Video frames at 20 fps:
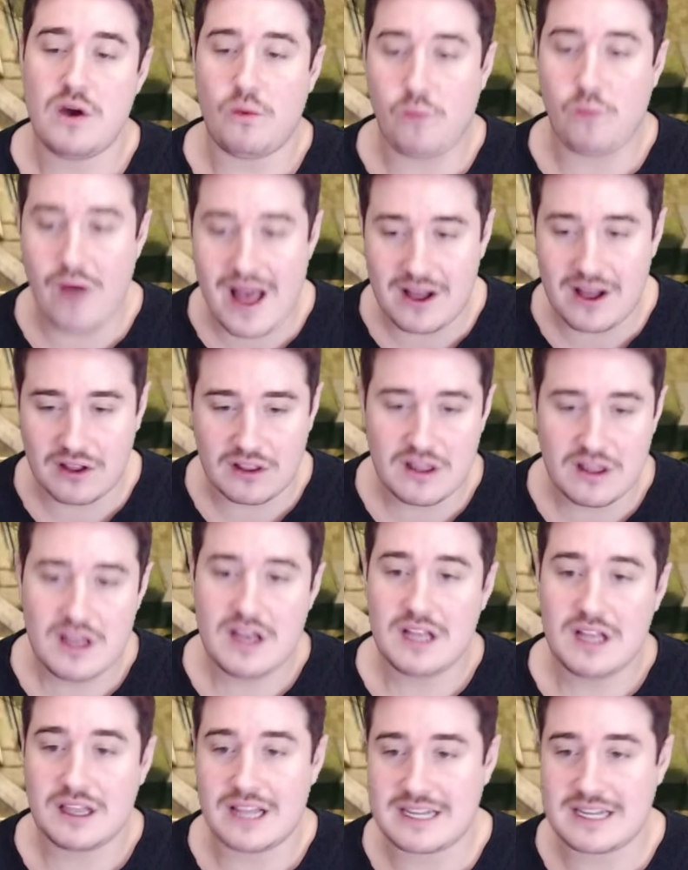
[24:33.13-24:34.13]
Well,
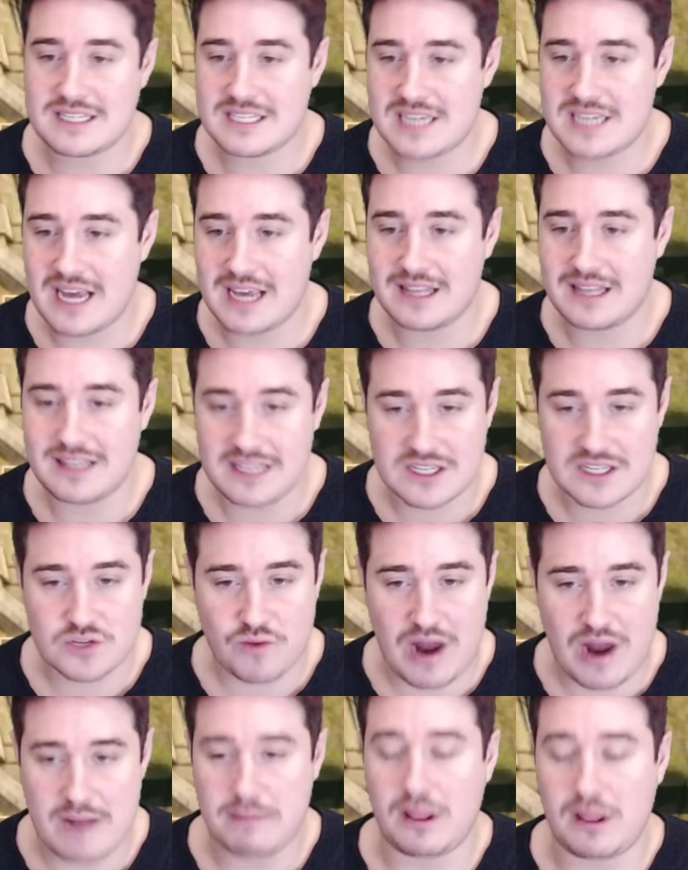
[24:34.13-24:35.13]
let's say these
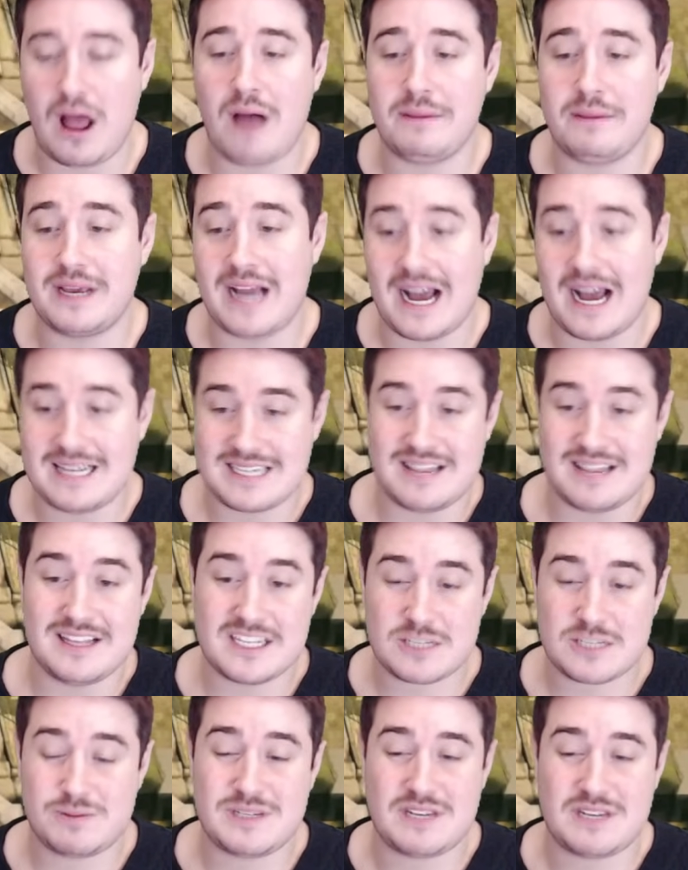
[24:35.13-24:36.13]
red blobby guys in
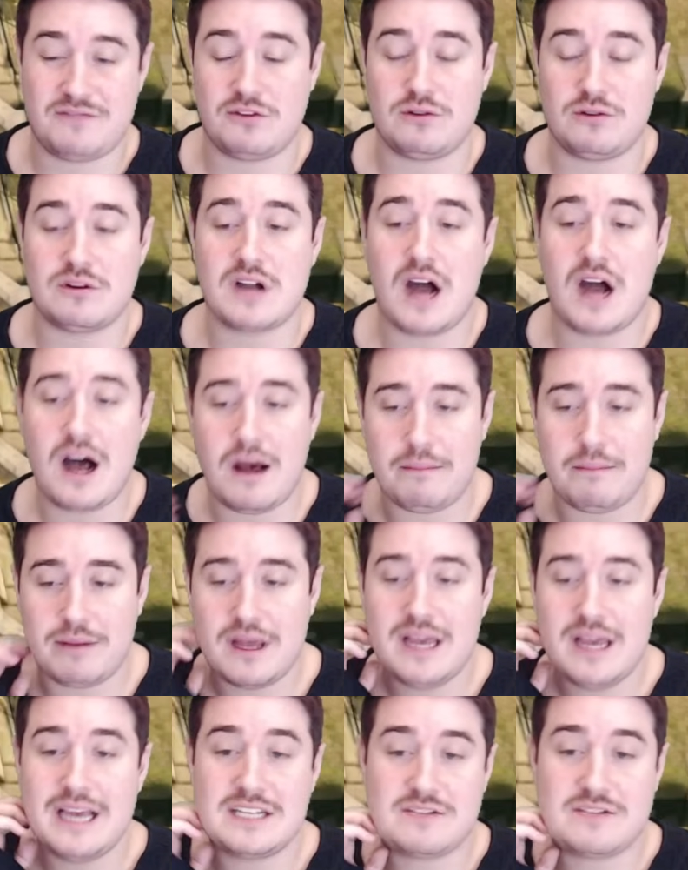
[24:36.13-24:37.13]
this specific comp,
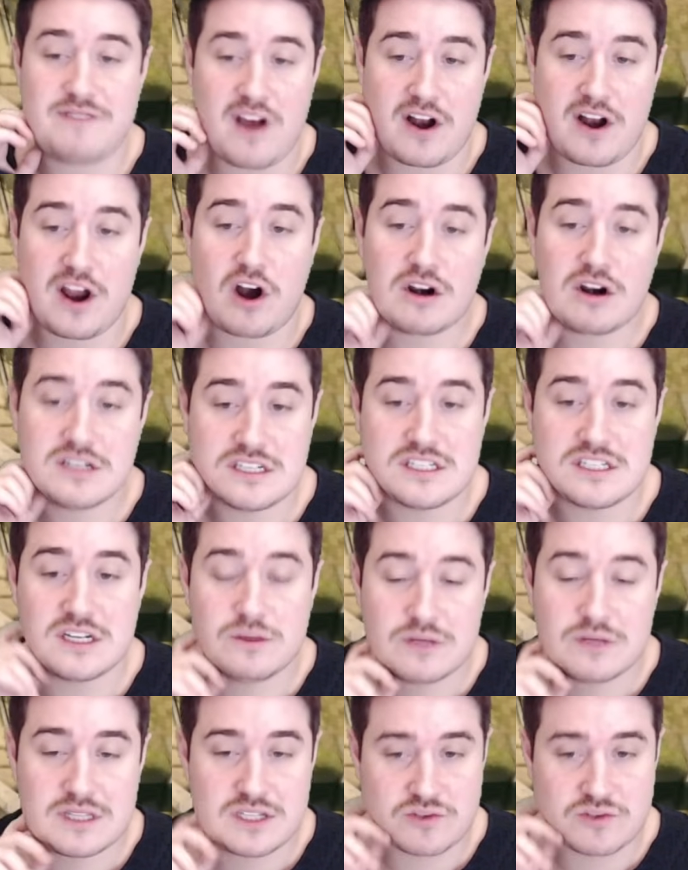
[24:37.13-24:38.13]
it's very hard to deal
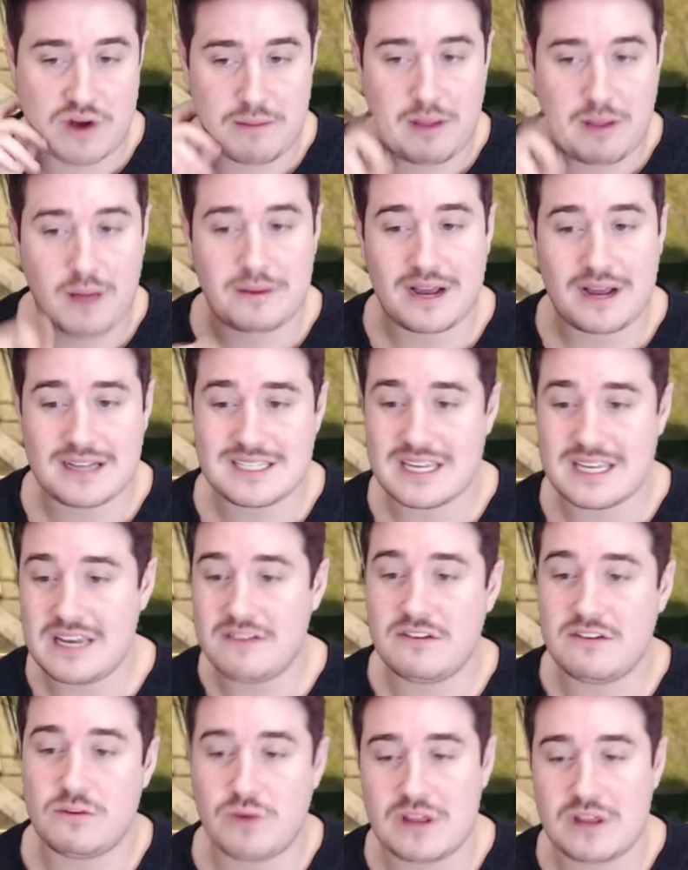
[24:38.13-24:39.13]
with these red blobby guys,
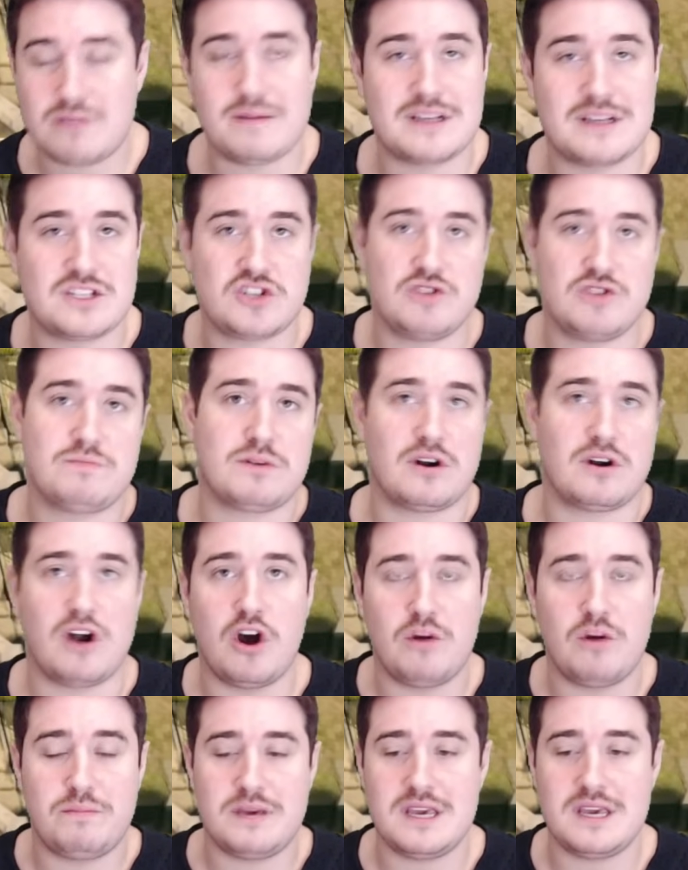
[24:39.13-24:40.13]
even with my super
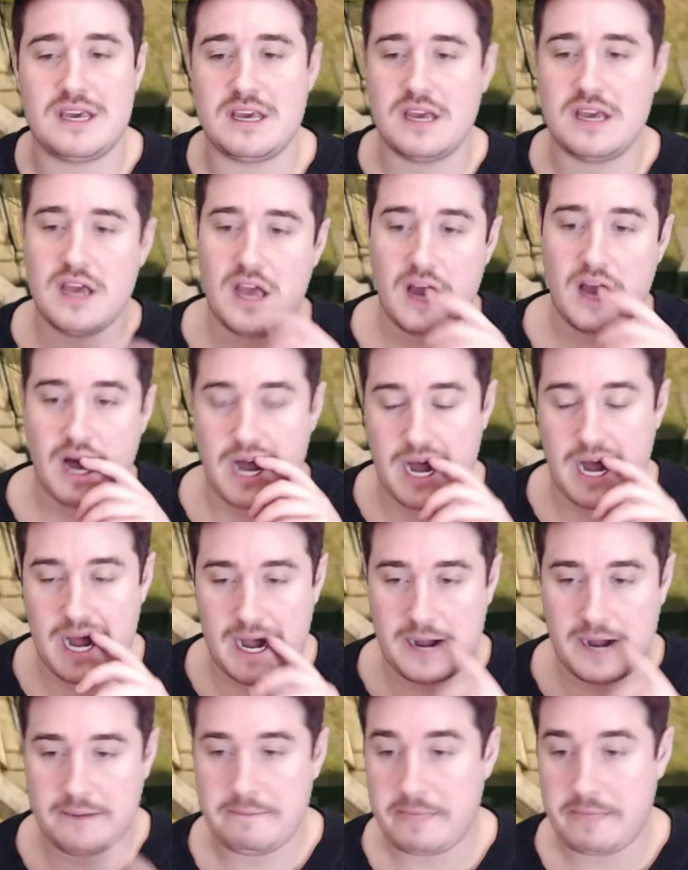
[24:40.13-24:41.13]
OP
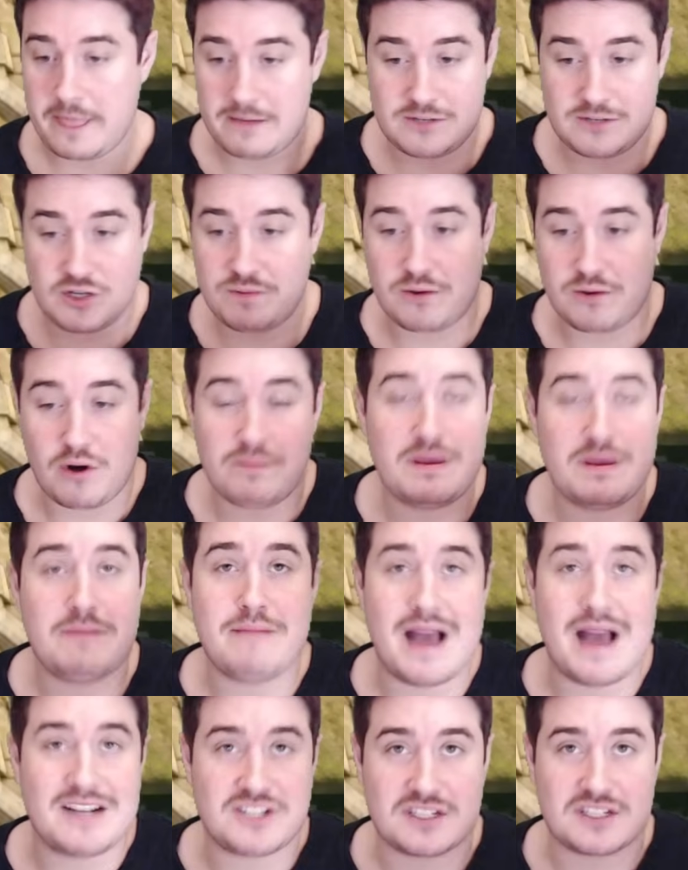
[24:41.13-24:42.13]
uh, super OP
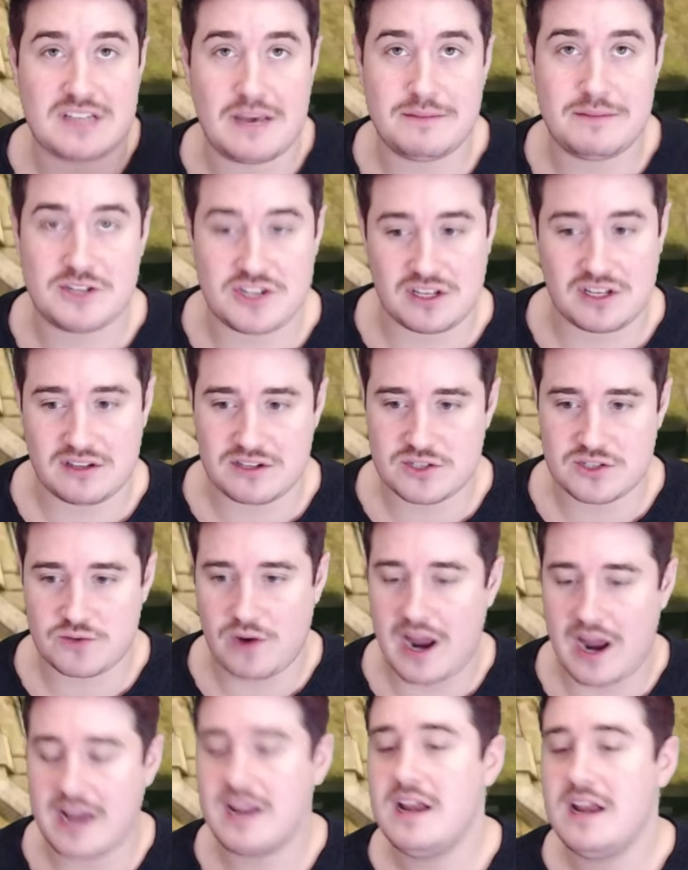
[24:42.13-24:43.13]
magic damage dealers,
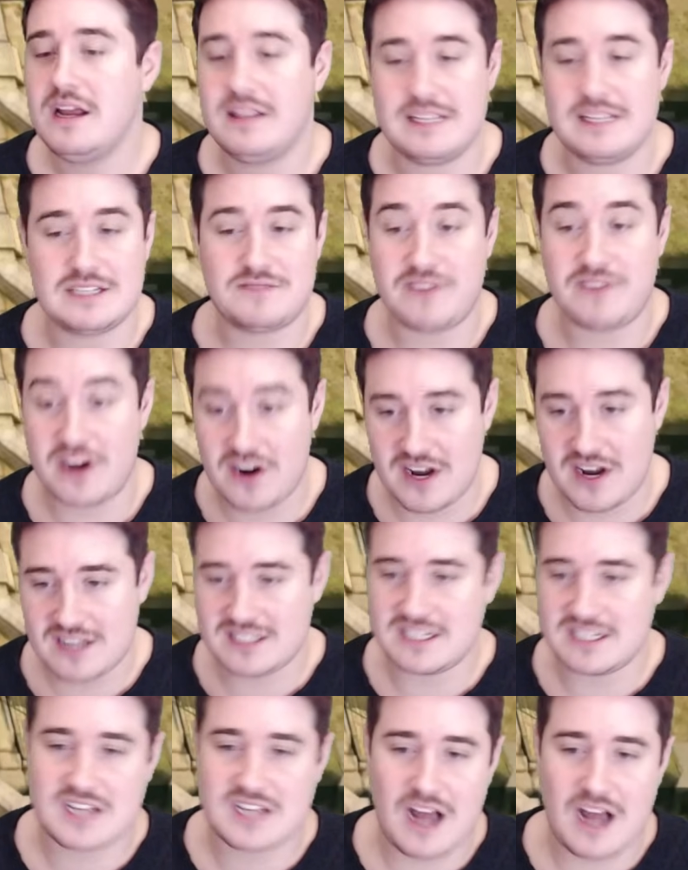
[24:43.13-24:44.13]
right? These Viernas,
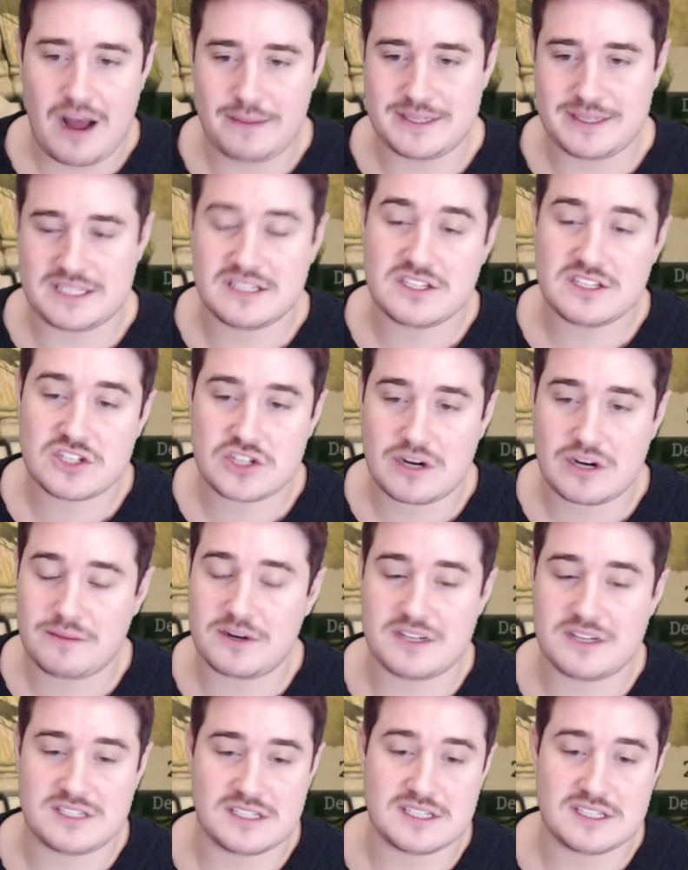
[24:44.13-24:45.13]
these Comets, these
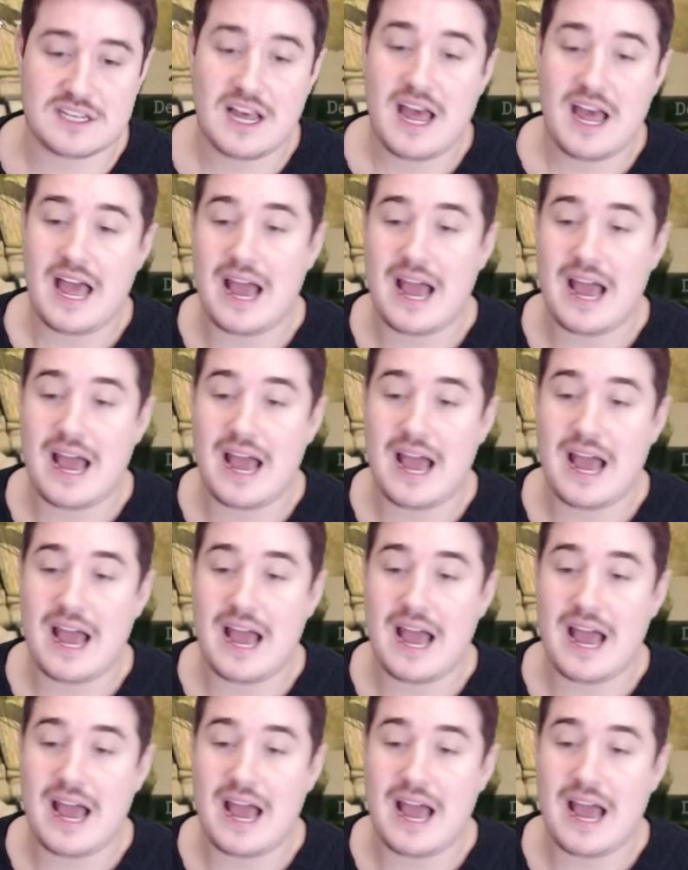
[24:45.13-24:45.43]
Cerberuses.